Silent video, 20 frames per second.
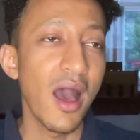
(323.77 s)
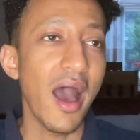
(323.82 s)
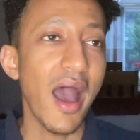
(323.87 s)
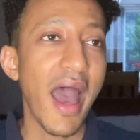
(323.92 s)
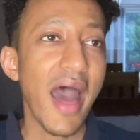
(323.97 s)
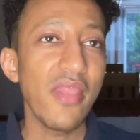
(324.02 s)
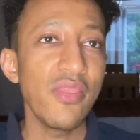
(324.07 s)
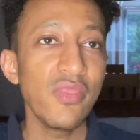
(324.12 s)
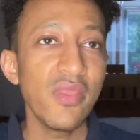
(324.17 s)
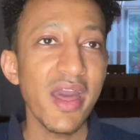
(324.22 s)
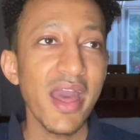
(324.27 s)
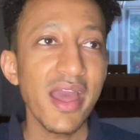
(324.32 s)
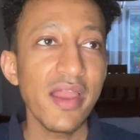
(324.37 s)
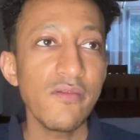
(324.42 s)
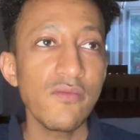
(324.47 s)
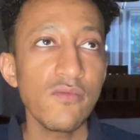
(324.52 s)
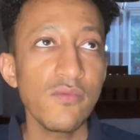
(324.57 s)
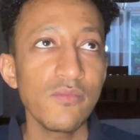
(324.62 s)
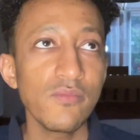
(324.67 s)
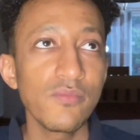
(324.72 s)
And
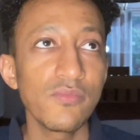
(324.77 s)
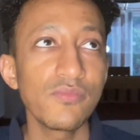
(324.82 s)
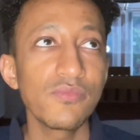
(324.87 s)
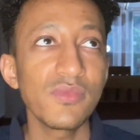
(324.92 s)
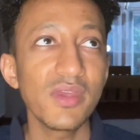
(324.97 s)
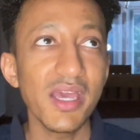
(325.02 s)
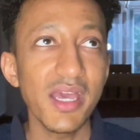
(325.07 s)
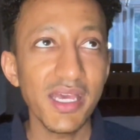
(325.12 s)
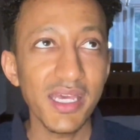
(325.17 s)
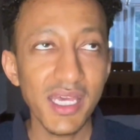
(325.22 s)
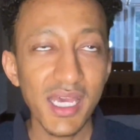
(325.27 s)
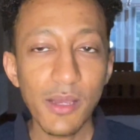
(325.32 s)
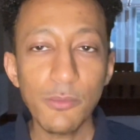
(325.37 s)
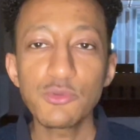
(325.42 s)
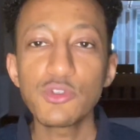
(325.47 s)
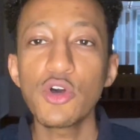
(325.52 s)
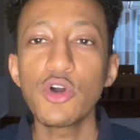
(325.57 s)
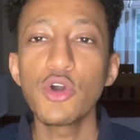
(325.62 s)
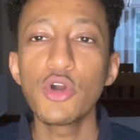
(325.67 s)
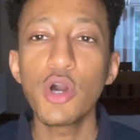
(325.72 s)
then it keeps
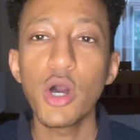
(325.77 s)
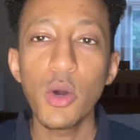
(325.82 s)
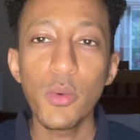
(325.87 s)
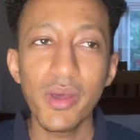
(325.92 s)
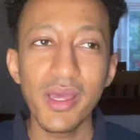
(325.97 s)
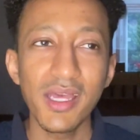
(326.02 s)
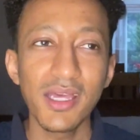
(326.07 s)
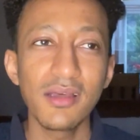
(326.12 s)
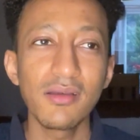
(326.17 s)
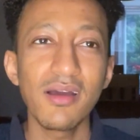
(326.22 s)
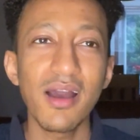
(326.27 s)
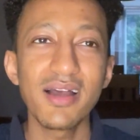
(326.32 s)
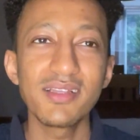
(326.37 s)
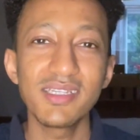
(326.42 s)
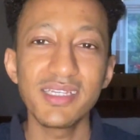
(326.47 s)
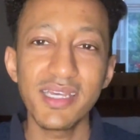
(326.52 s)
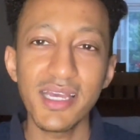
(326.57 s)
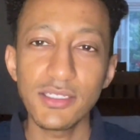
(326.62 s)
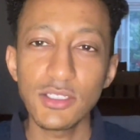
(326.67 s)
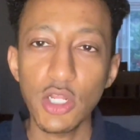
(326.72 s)
on going as
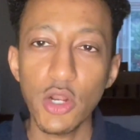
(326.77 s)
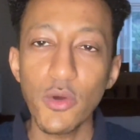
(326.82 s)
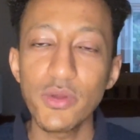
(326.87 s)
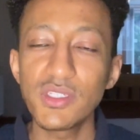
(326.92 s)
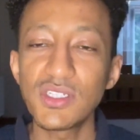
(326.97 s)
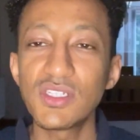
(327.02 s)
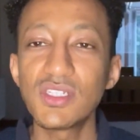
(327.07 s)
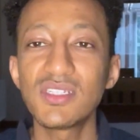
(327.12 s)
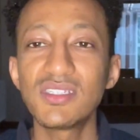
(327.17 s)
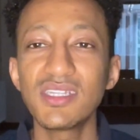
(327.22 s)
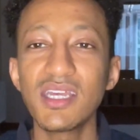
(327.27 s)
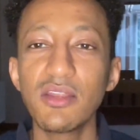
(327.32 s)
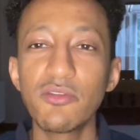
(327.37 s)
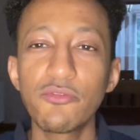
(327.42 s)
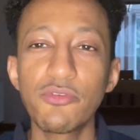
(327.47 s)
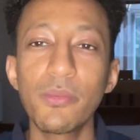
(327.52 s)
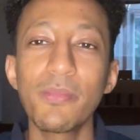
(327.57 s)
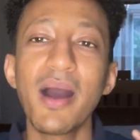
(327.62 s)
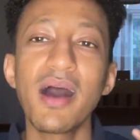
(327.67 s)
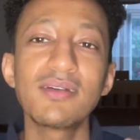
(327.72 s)
it gets closer to the skin
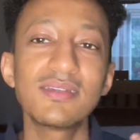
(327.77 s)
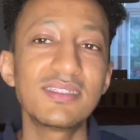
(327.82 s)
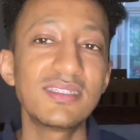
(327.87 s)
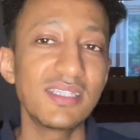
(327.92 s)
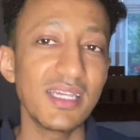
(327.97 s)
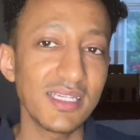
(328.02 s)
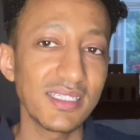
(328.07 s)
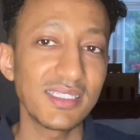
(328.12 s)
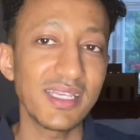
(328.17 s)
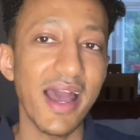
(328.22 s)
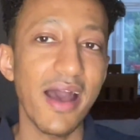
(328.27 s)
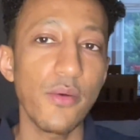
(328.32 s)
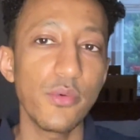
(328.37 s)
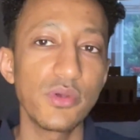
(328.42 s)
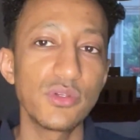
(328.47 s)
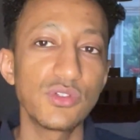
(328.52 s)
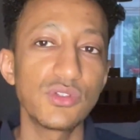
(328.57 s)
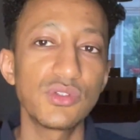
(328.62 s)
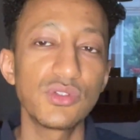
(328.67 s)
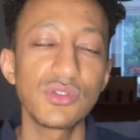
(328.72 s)
for about 6
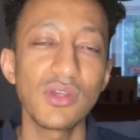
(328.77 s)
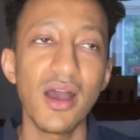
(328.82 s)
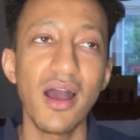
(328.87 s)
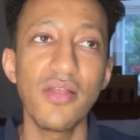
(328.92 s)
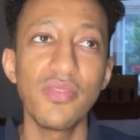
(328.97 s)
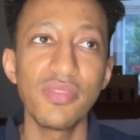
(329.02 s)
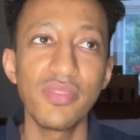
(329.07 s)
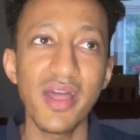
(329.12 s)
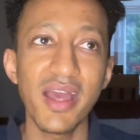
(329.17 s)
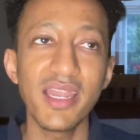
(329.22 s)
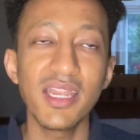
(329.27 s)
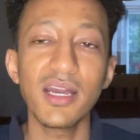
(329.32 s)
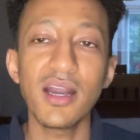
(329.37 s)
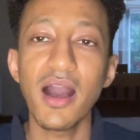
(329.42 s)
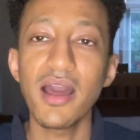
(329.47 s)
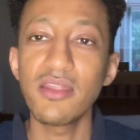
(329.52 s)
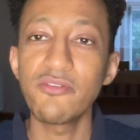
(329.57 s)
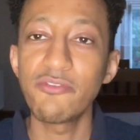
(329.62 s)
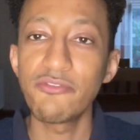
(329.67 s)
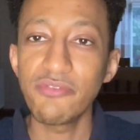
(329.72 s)
hours, and then it
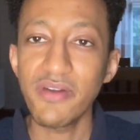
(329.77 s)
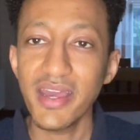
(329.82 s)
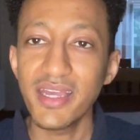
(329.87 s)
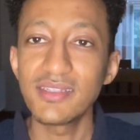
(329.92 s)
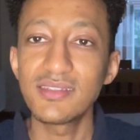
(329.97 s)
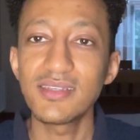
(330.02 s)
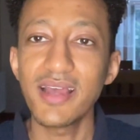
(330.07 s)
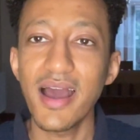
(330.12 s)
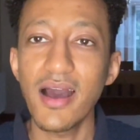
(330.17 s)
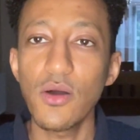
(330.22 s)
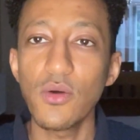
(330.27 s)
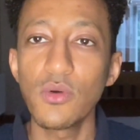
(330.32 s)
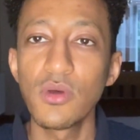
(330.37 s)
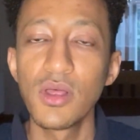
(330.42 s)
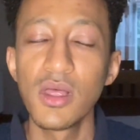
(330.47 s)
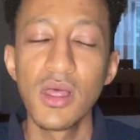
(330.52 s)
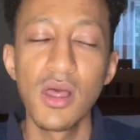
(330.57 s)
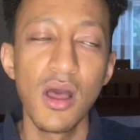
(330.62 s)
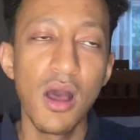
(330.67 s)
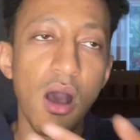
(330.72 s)
kind of fades out.
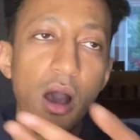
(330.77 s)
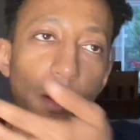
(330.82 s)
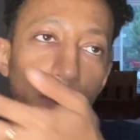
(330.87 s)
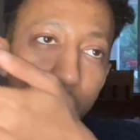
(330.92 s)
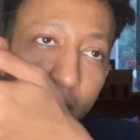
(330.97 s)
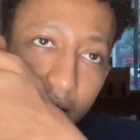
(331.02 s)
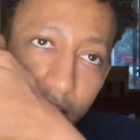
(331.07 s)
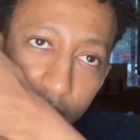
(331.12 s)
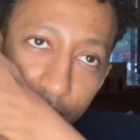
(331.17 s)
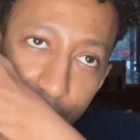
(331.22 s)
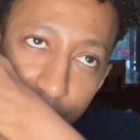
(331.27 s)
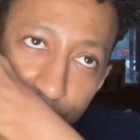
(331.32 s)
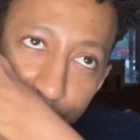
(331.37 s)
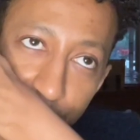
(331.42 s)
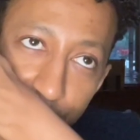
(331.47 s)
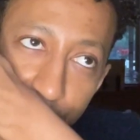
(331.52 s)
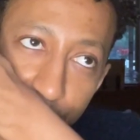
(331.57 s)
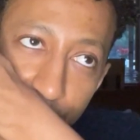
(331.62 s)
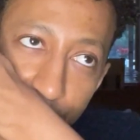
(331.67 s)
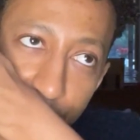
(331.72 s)
But
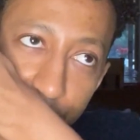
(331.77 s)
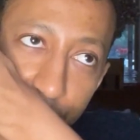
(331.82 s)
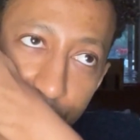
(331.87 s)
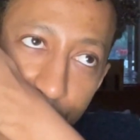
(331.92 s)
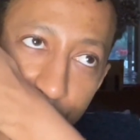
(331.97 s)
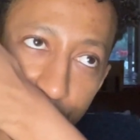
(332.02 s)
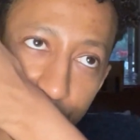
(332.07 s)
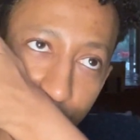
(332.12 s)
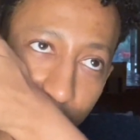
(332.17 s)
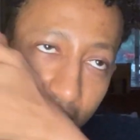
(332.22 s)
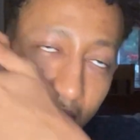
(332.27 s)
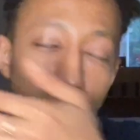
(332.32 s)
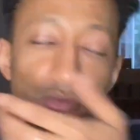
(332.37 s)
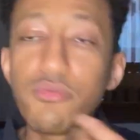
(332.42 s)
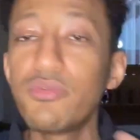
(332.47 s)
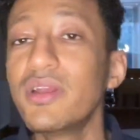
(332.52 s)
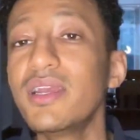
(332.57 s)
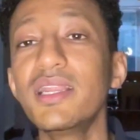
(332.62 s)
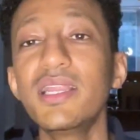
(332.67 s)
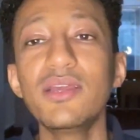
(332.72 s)
I
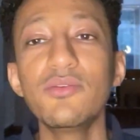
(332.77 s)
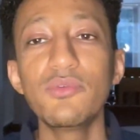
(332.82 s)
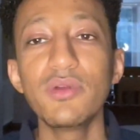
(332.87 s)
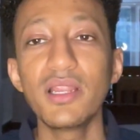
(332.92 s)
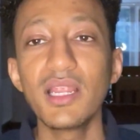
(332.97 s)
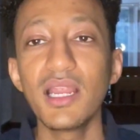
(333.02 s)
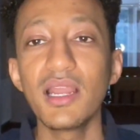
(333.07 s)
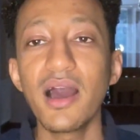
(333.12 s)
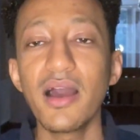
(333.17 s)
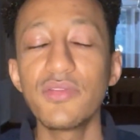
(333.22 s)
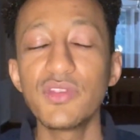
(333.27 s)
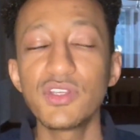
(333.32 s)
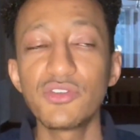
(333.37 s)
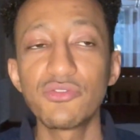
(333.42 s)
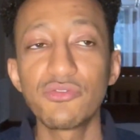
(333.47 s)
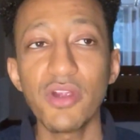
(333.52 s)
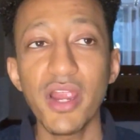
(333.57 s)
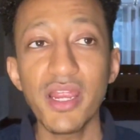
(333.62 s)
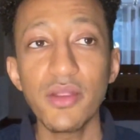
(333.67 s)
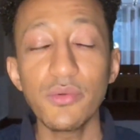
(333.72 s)
really, really like this
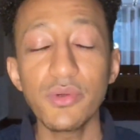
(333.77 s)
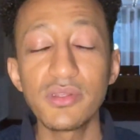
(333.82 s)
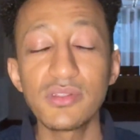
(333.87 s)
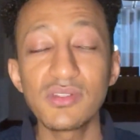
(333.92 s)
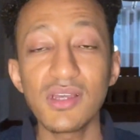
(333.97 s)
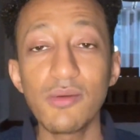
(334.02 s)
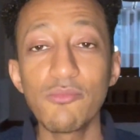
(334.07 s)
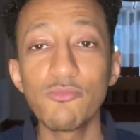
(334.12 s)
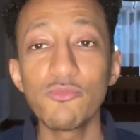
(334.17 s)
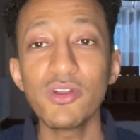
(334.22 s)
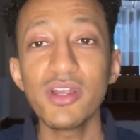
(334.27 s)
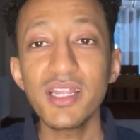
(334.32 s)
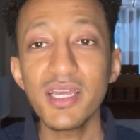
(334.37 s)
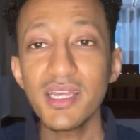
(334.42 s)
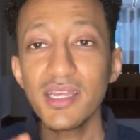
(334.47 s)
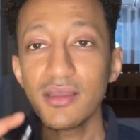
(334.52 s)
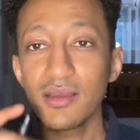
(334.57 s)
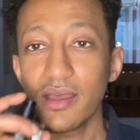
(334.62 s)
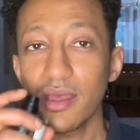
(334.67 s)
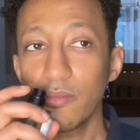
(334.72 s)
fragrance. I'm
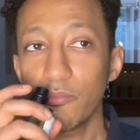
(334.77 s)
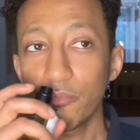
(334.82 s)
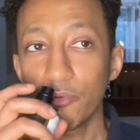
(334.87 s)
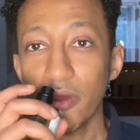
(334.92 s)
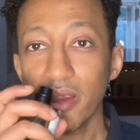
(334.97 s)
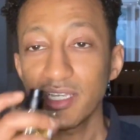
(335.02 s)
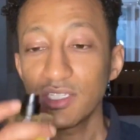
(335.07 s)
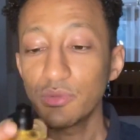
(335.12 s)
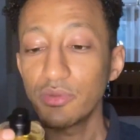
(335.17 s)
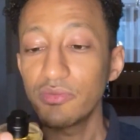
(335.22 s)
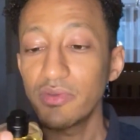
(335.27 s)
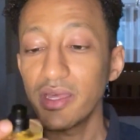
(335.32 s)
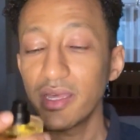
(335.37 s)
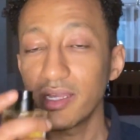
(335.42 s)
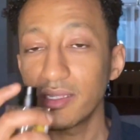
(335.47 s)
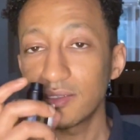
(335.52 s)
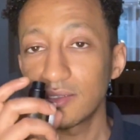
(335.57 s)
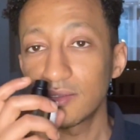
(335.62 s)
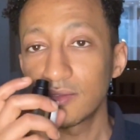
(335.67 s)
really impressed with it.